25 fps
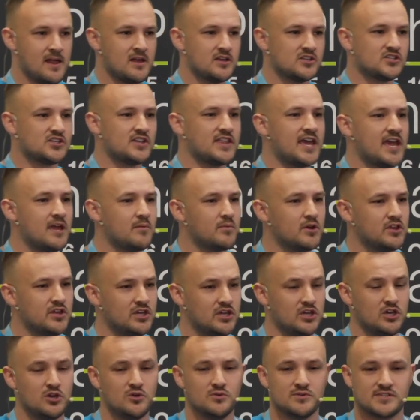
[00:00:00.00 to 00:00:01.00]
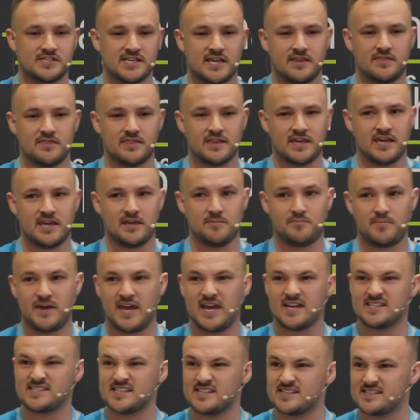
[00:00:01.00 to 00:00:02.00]
So they were using the
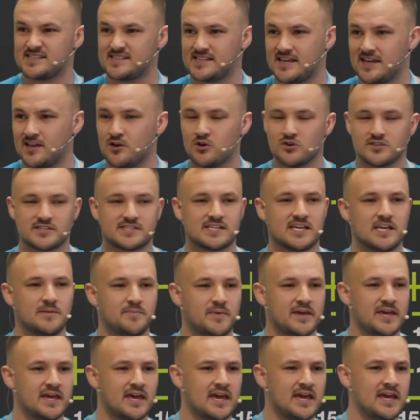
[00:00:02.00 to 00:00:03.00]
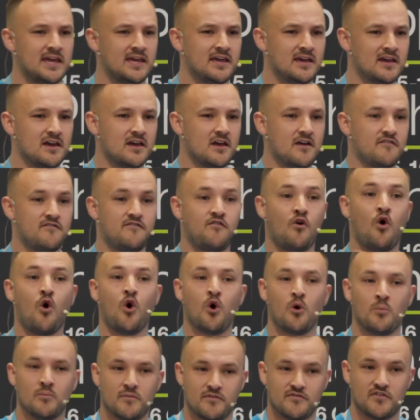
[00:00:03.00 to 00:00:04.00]
PSNC or CPE
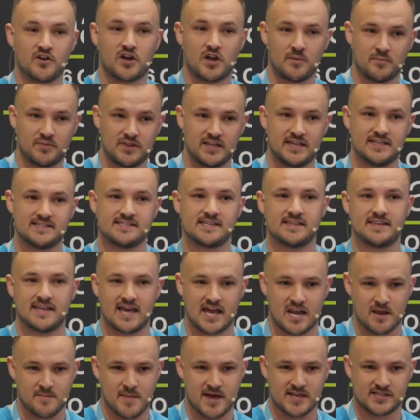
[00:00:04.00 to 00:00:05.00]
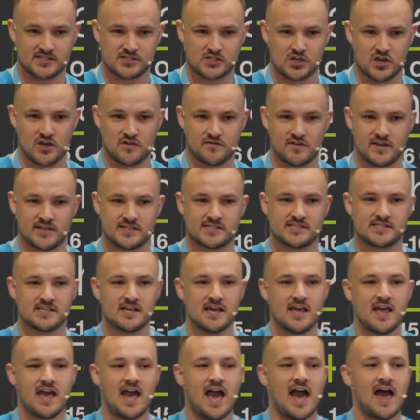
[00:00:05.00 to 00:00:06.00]
form for completing the NMS service,
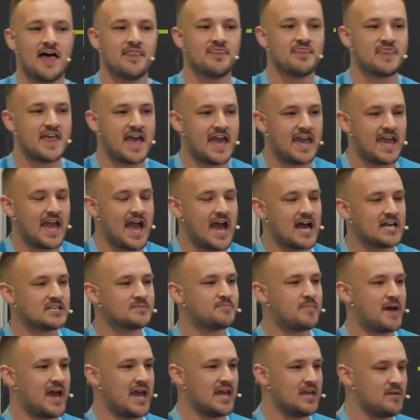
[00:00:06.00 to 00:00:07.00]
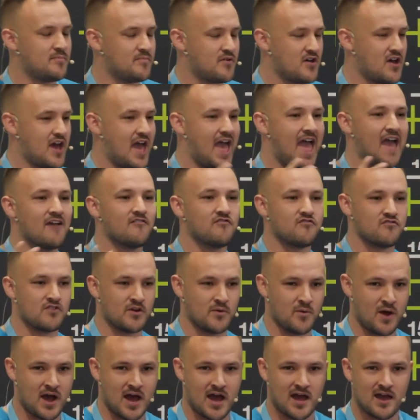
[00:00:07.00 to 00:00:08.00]
and they had paper
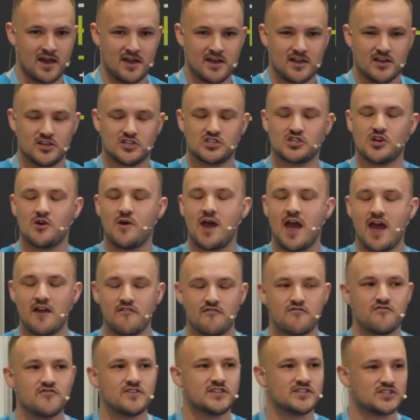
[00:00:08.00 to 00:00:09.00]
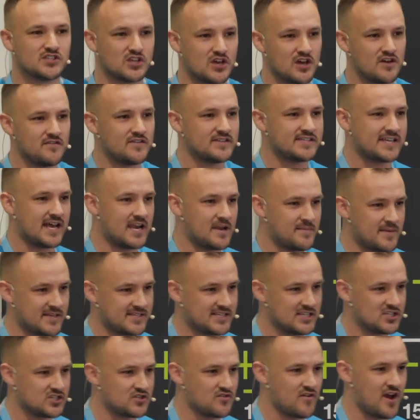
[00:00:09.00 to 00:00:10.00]
everywhere. So every service
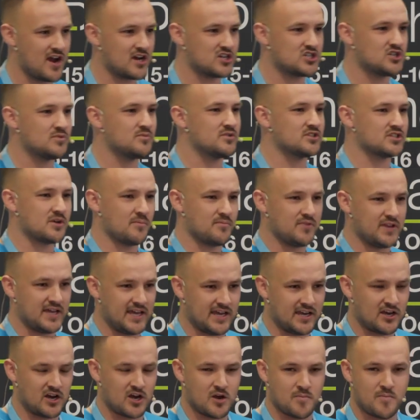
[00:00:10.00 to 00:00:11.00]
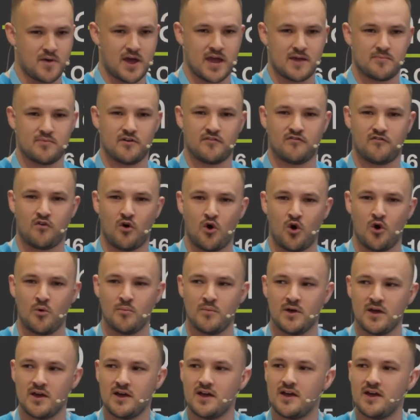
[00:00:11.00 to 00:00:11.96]
NMS interaction was completed on a paper form.